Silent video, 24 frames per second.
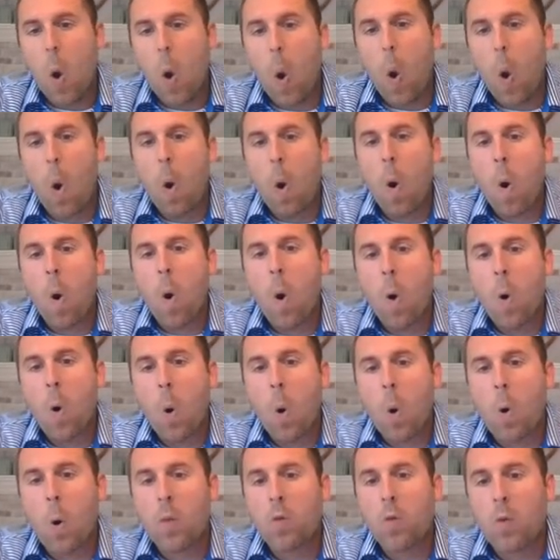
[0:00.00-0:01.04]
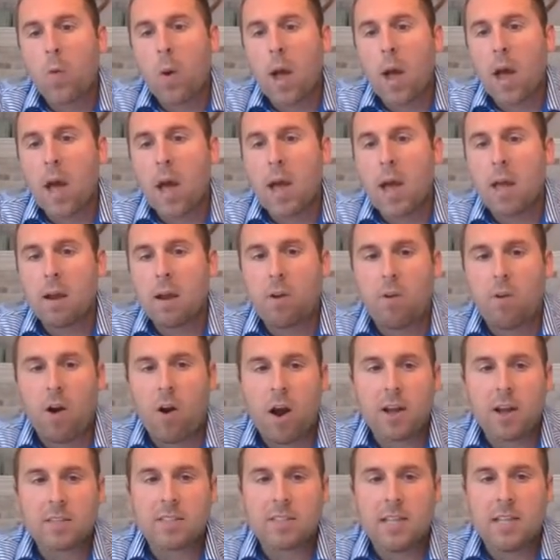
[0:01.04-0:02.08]
all the way
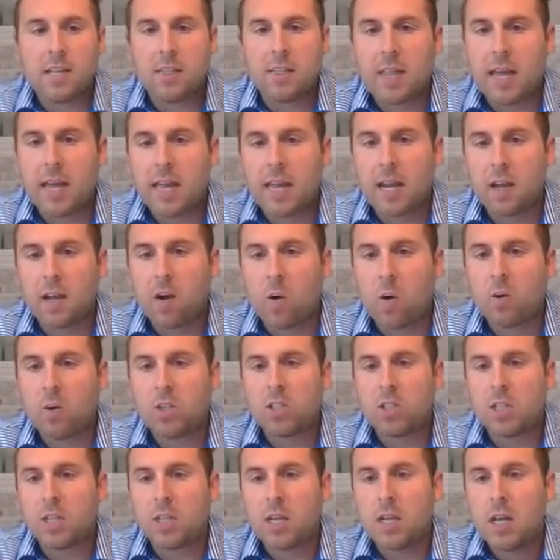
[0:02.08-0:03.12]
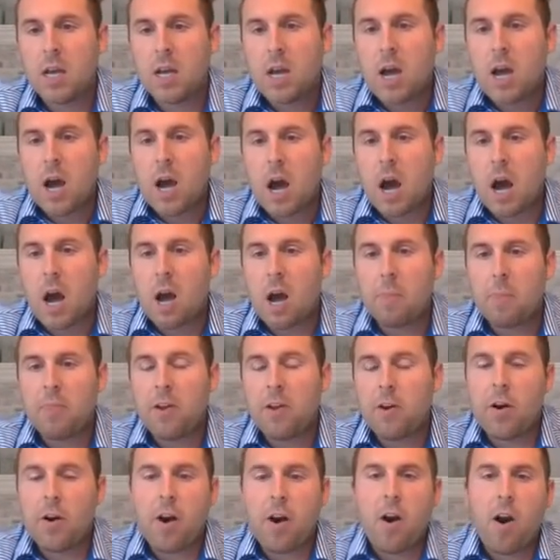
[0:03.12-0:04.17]
across the Atlantic Ocean.
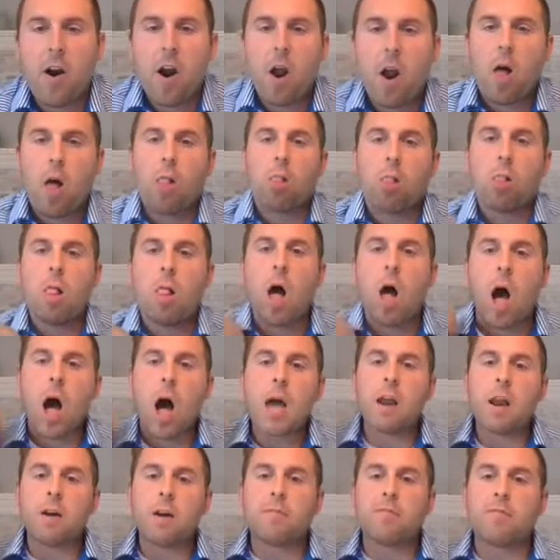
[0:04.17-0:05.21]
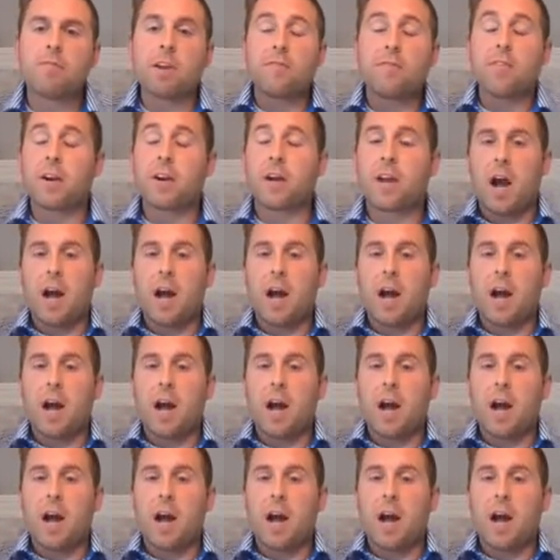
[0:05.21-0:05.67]
There are a lot of different